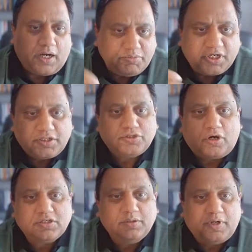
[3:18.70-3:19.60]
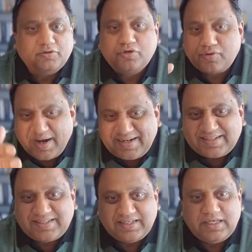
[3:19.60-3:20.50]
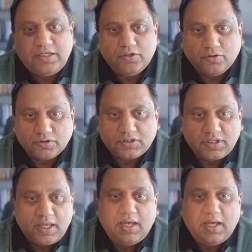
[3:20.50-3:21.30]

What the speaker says: Charan talks about great CEOs